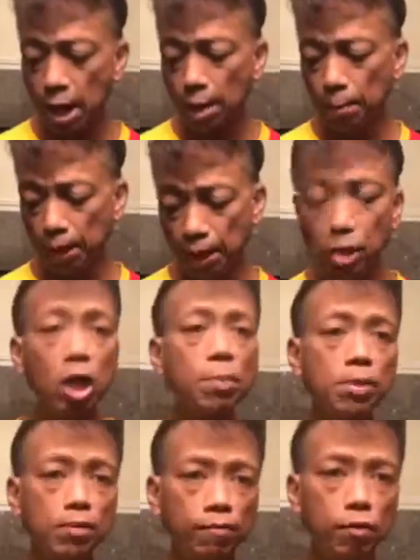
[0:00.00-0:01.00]
But in
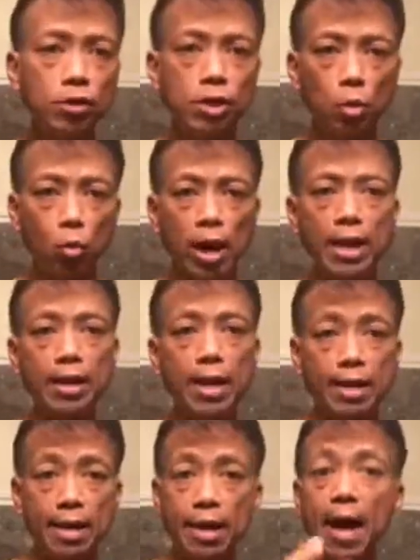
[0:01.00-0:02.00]
terms of losing weight
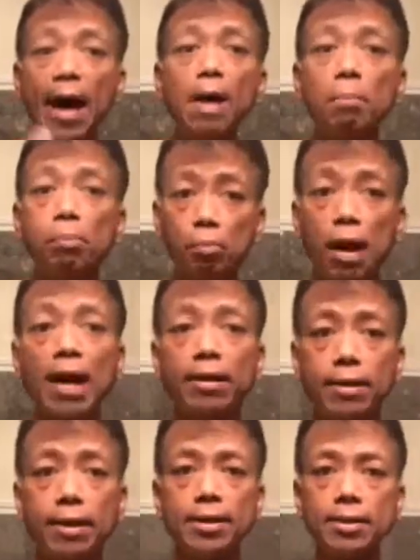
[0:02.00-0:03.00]
that I
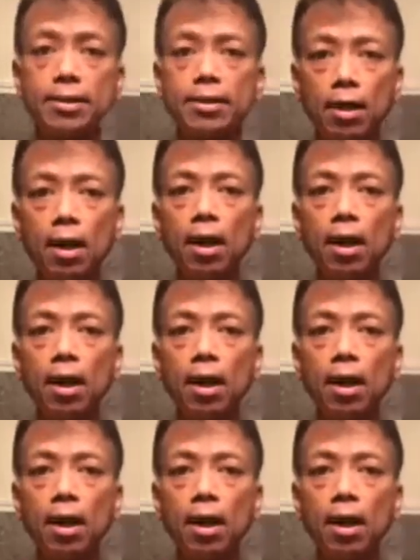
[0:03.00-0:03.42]
practiced